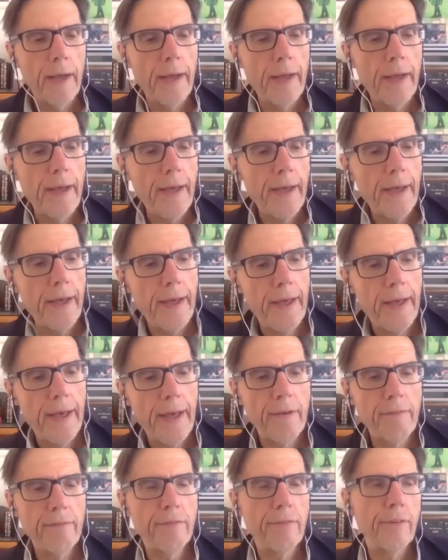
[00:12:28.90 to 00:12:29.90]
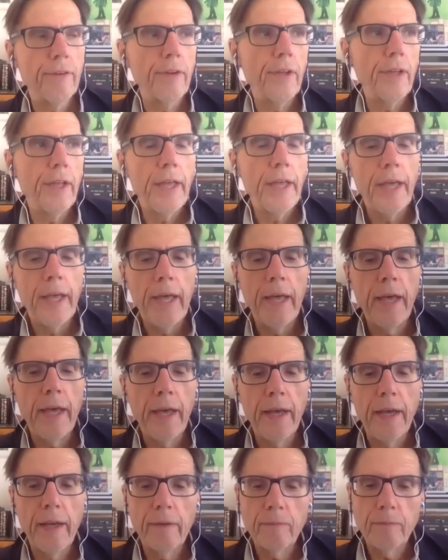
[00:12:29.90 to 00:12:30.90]
have
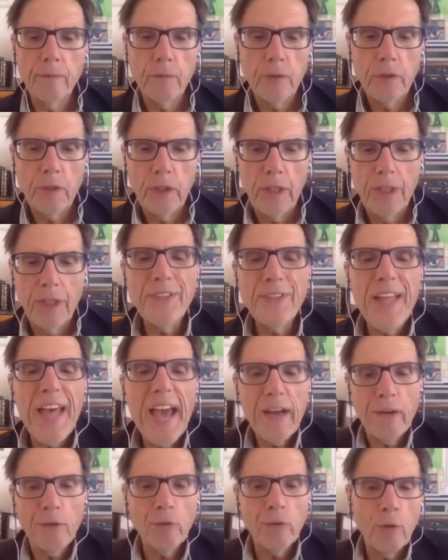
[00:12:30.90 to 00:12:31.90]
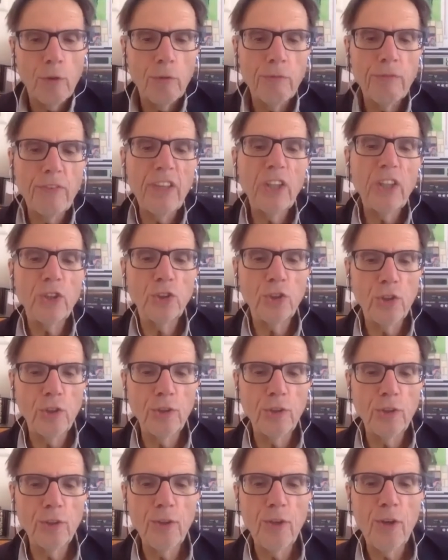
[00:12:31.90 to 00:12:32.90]
a narrow
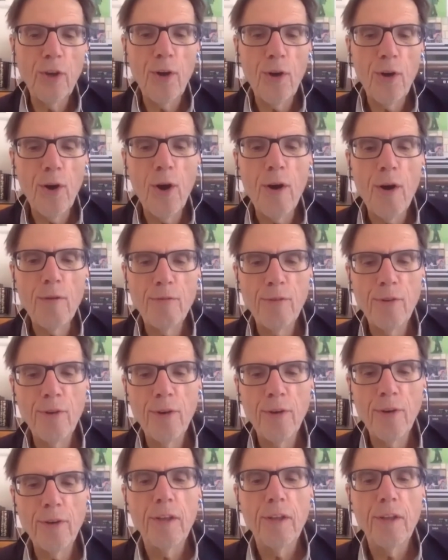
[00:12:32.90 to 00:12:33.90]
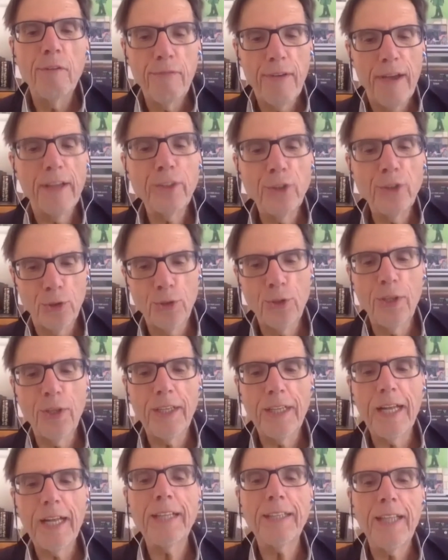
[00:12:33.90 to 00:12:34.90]
vision of
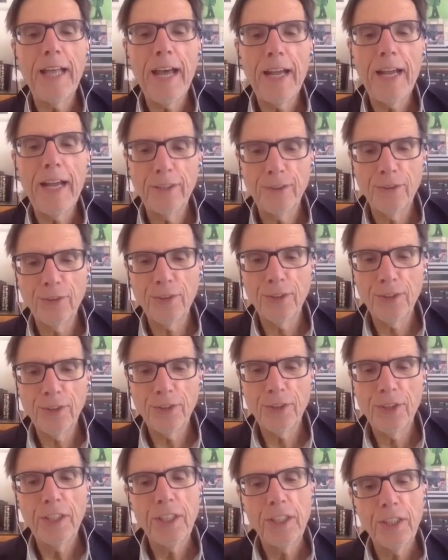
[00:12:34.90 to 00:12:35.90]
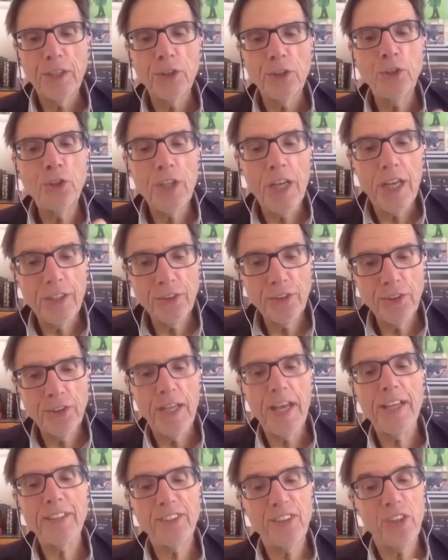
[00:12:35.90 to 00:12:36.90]
functional analysis, just
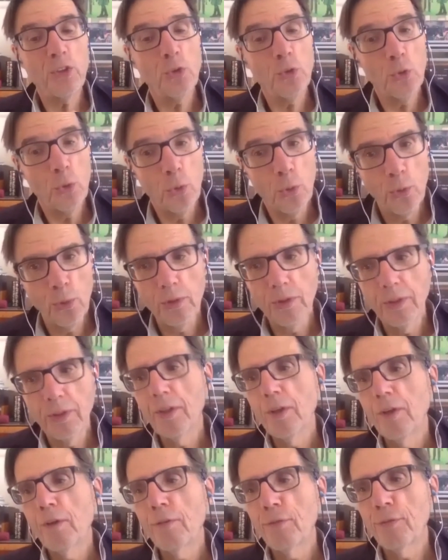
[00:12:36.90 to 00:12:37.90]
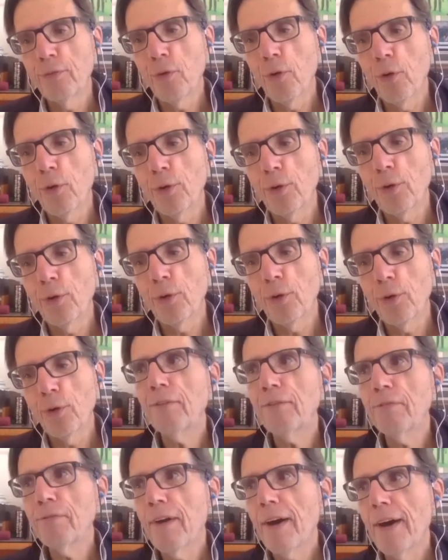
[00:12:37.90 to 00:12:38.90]
as a tool for
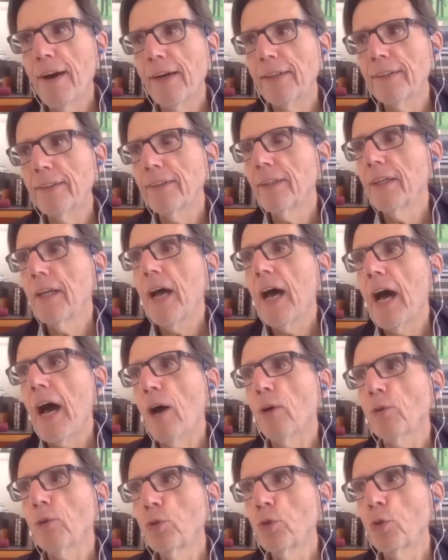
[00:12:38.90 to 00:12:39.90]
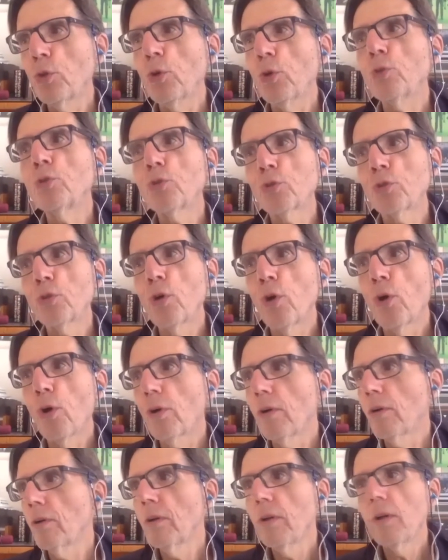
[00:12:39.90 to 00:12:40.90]
identifying how to
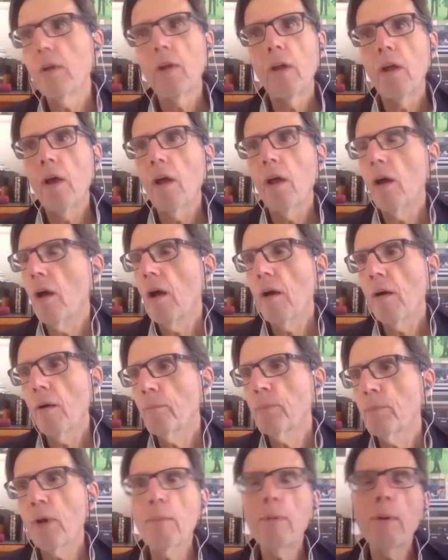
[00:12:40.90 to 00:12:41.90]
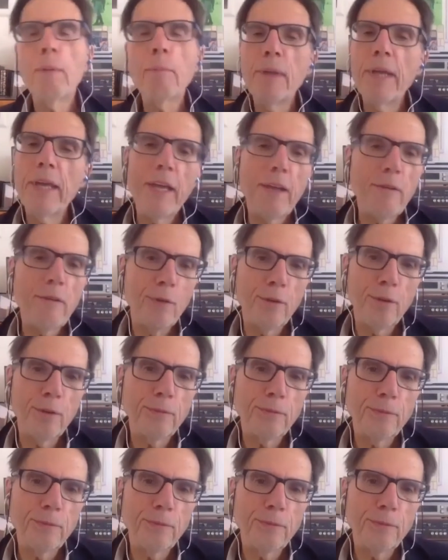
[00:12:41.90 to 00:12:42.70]
control problem behavior.